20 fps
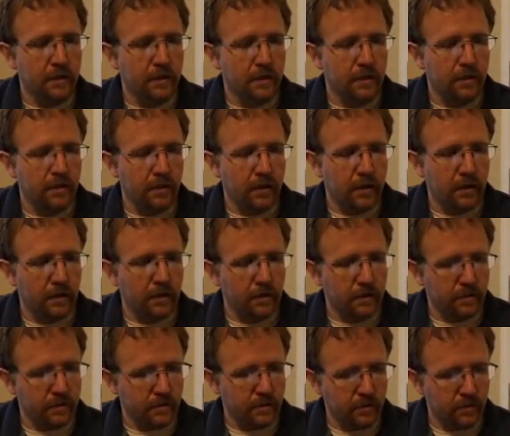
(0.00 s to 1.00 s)
All right,
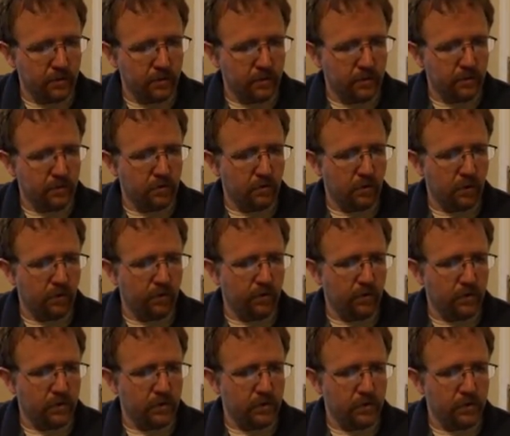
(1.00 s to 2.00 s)
so those are our
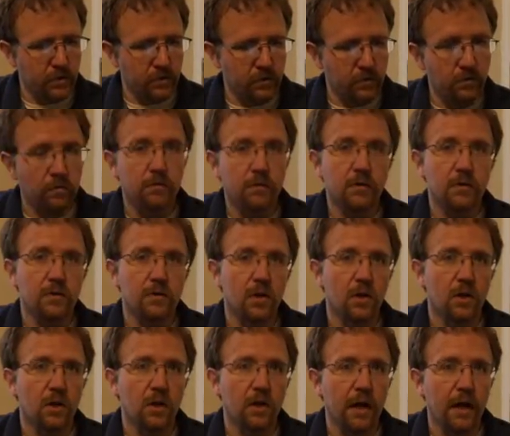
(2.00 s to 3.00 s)
first 2. There's a
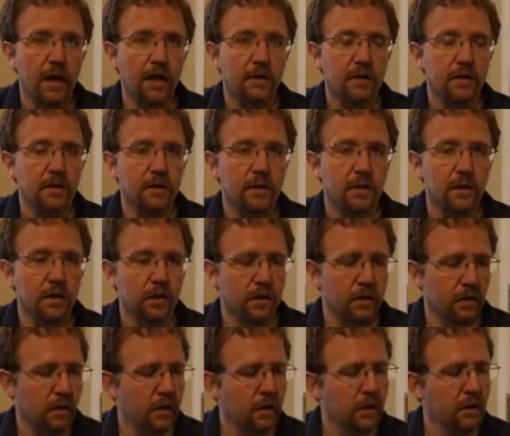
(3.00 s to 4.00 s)
lot to
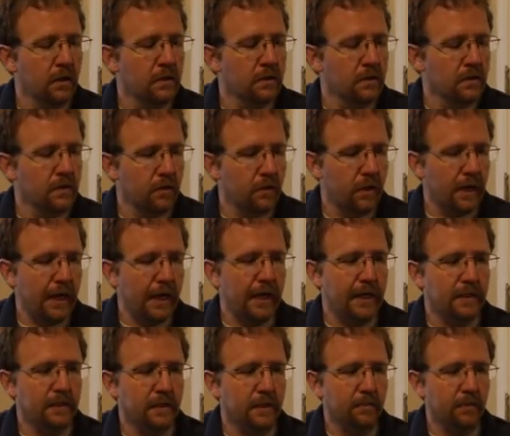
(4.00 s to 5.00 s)
learn. So
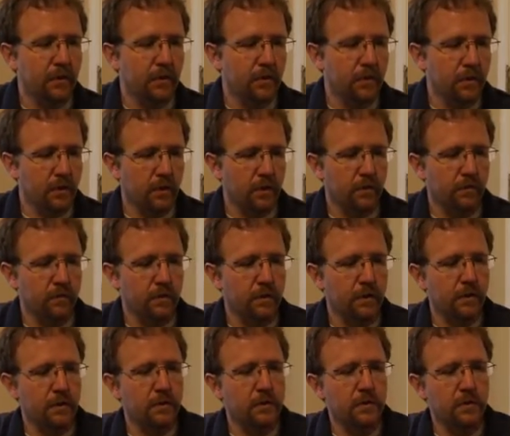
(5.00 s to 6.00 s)
as I'm going over
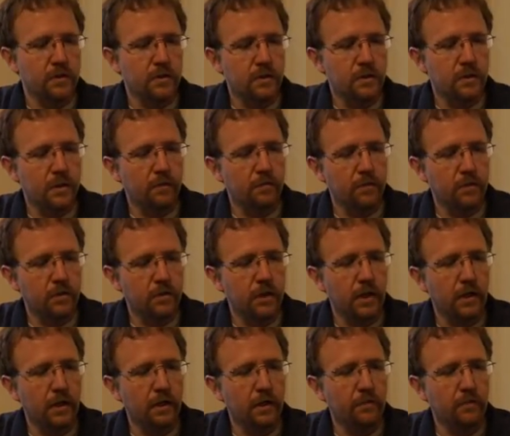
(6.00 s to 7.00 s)
these, just double
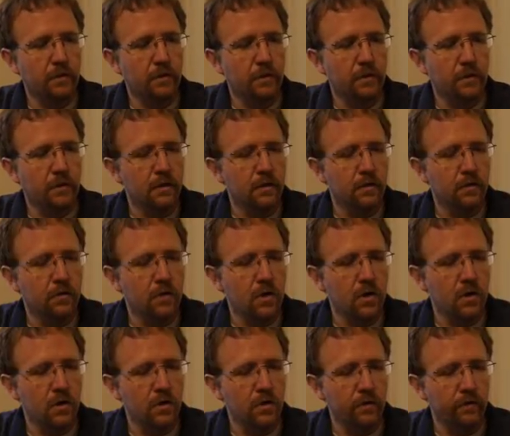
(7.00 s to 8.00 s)
check. I'm going to go
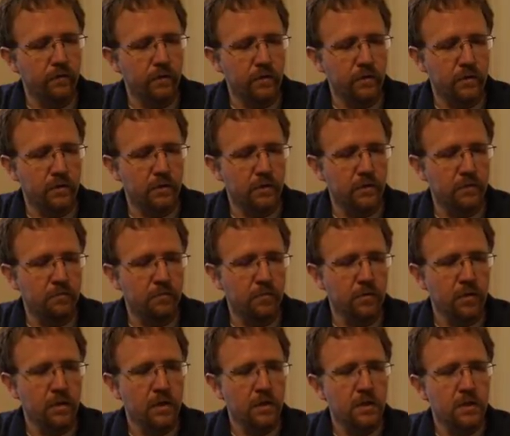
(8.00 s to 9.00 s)
over them
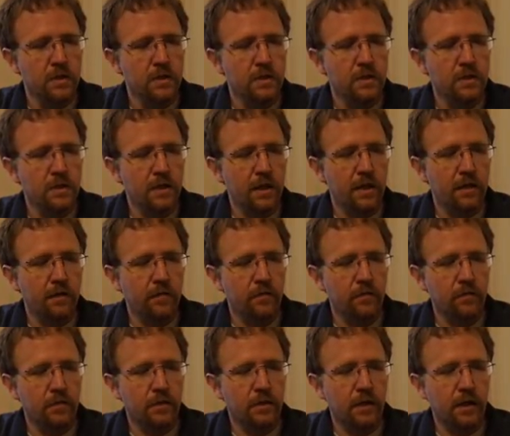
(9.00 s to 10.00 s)

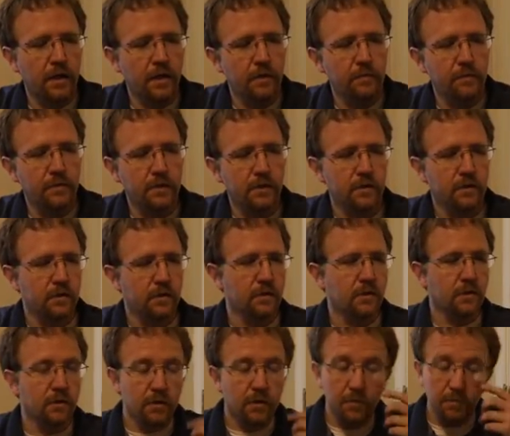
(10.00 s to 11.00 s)
several times so that
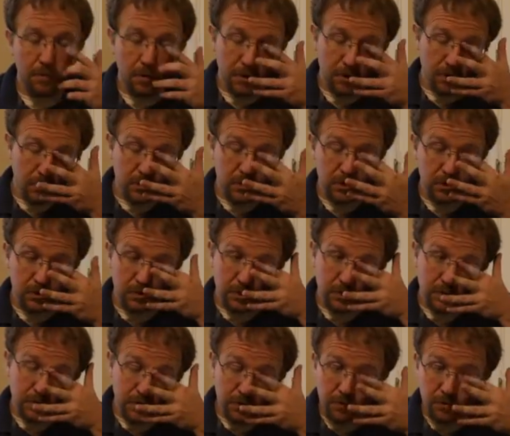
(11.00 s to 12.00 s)
you can make sure
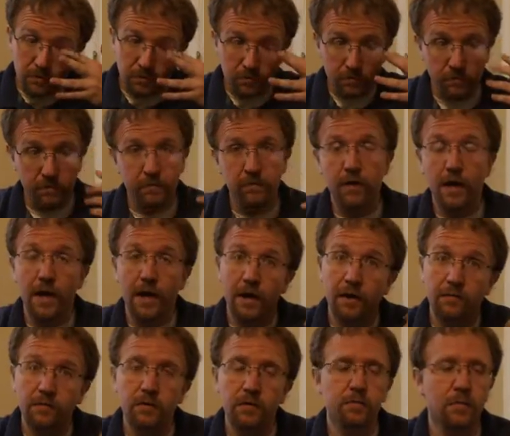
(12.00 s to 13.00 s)
that you
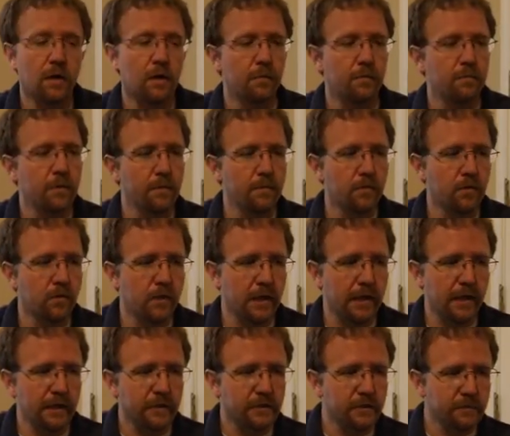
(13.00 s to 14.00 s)
have them all
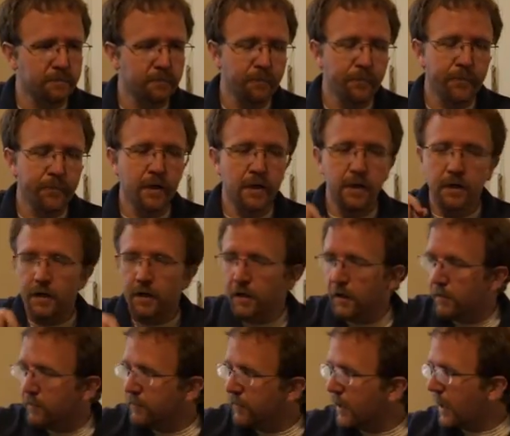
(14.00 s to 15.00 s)
memorized.
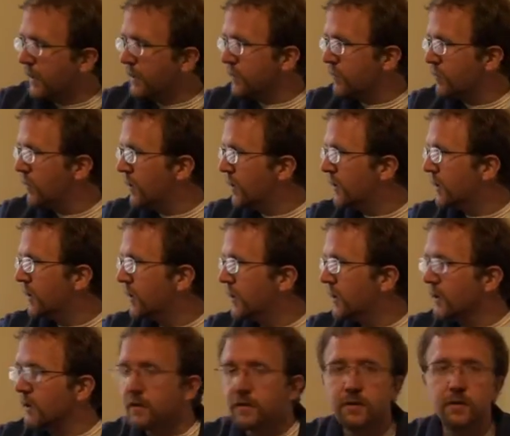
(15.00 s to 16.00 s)
That's one thing
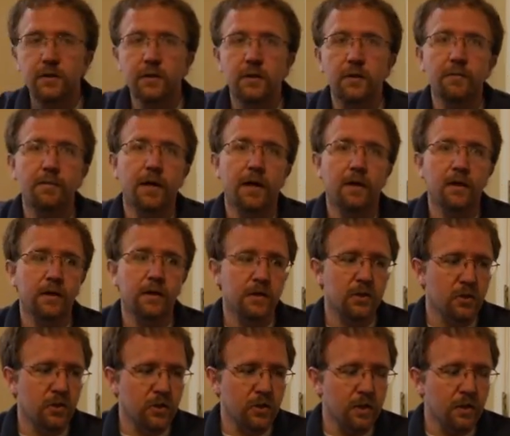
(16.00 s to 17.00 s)
that's good about the
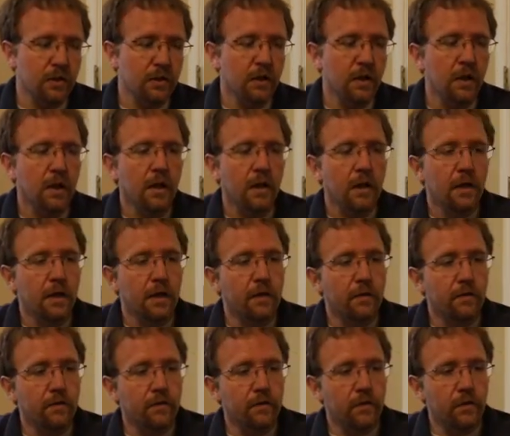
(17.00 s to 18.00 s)
sheet.
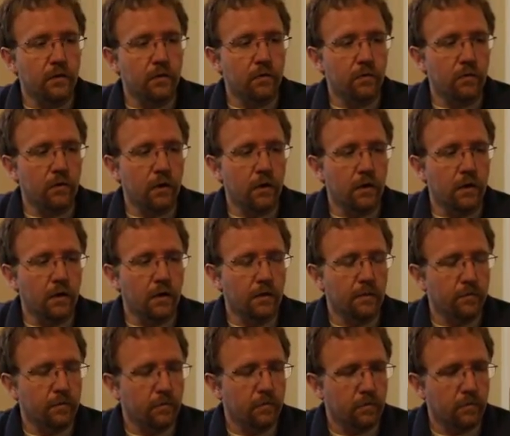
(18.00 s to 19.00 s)
If you
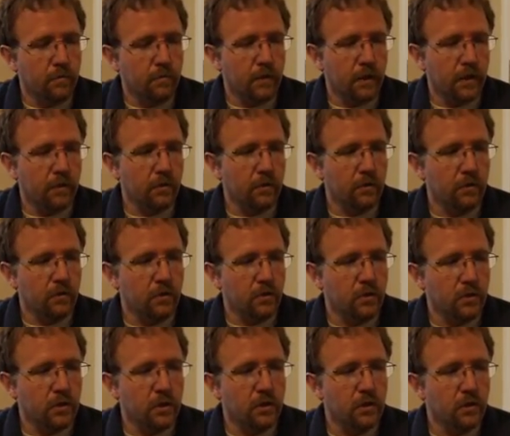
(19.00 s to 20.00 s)
download the
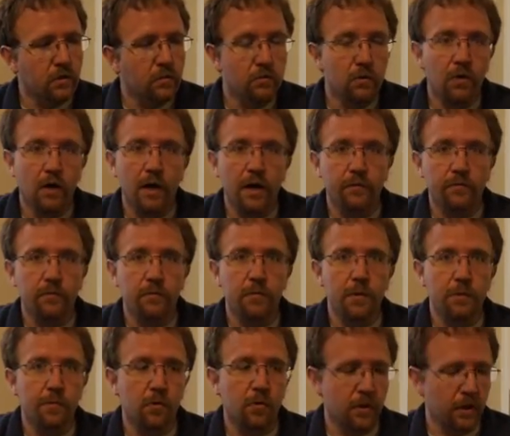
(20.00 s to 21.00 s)
sheet, you won't have to
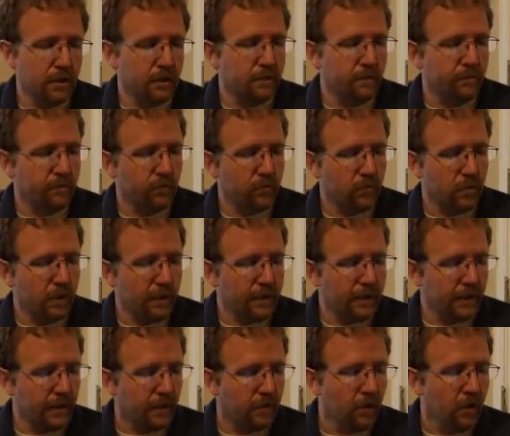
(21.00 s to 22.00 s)
memorize them for right
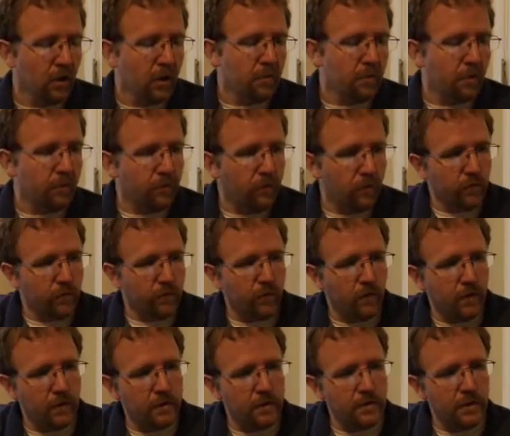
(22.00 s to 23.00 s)
now. But
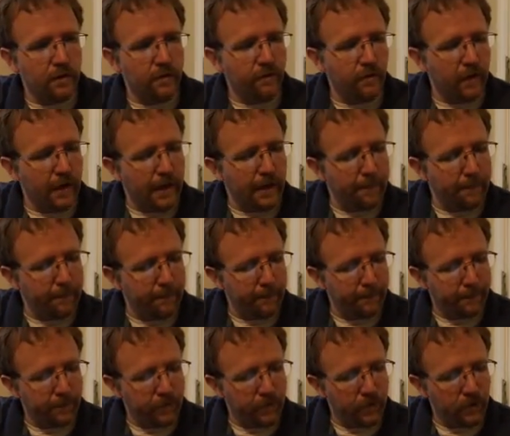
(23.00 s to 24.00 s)
fret is A flat,
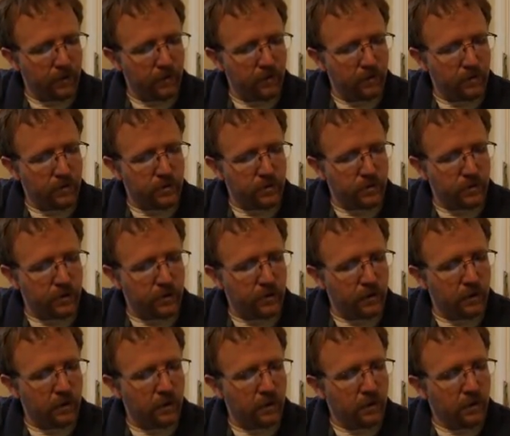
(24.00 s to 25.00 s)
low E
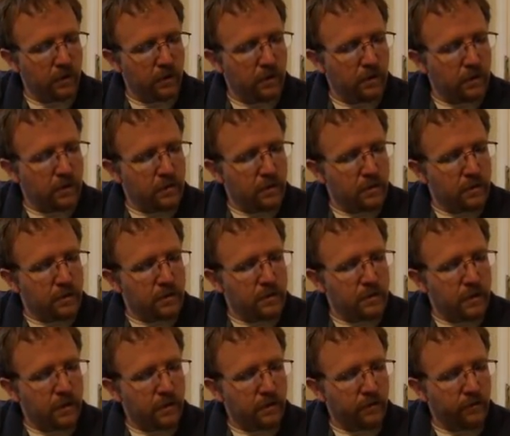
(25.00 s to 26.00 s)
string.
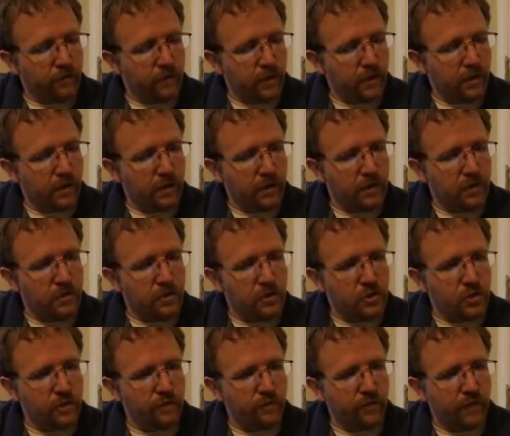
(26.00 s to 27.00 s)
2nd fret is
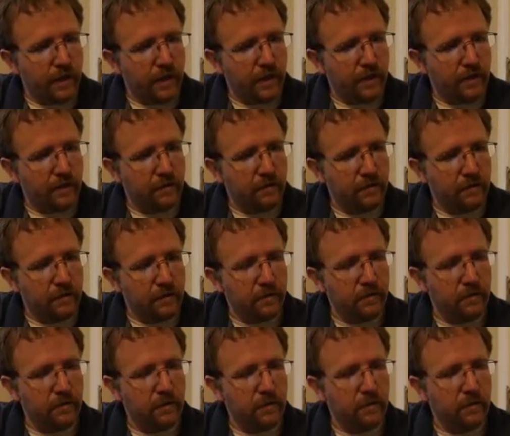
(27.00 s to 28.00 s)
G flat on
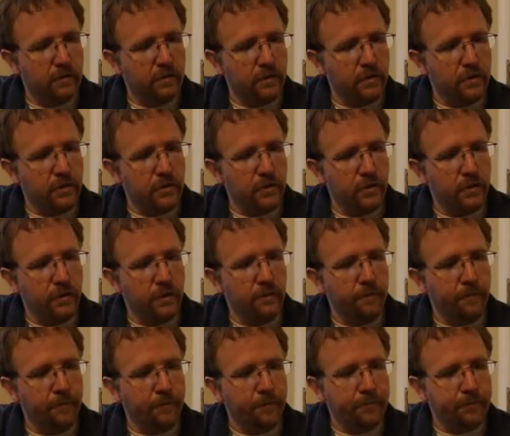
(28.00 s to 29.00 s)
the low E
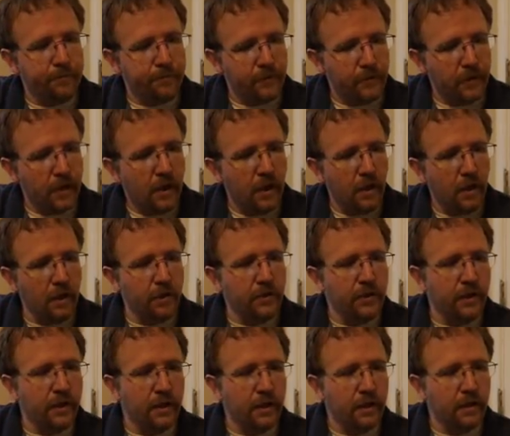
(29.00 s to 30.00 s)
string.
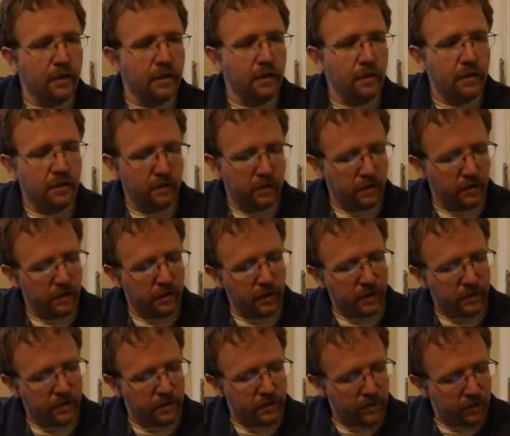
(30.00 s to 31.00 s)
Then the
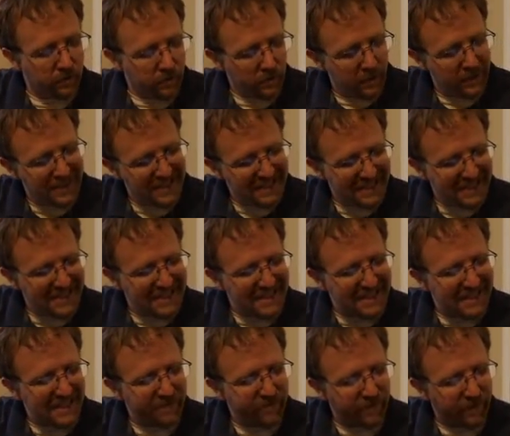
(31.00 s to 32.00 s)
next note is a
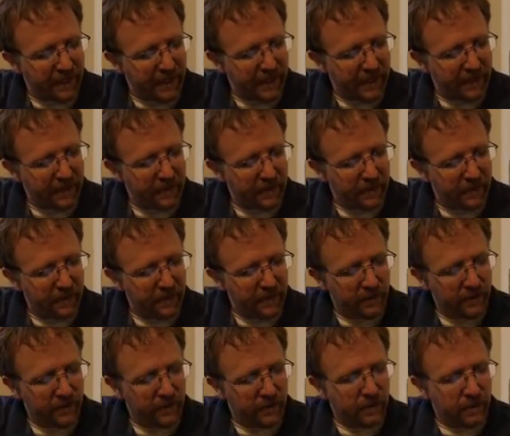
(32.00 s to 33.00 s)
D flat
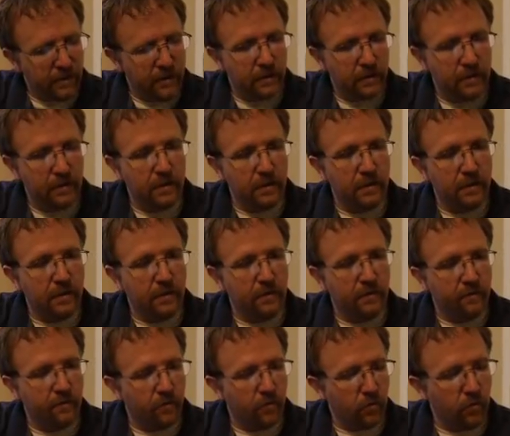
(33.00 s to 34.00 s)
on the
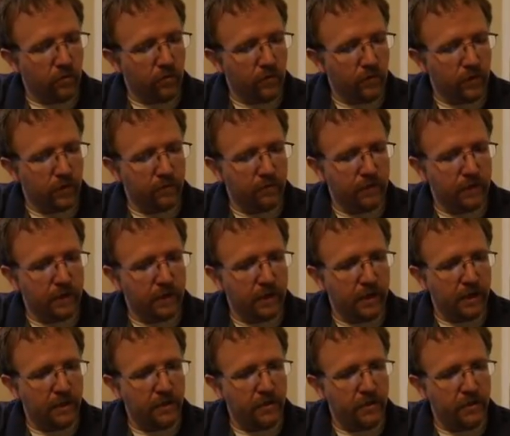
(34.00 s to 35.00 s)
4th fret of the
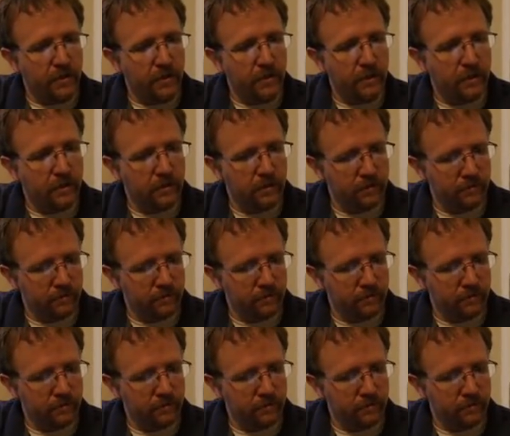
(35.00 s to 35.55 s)
A string.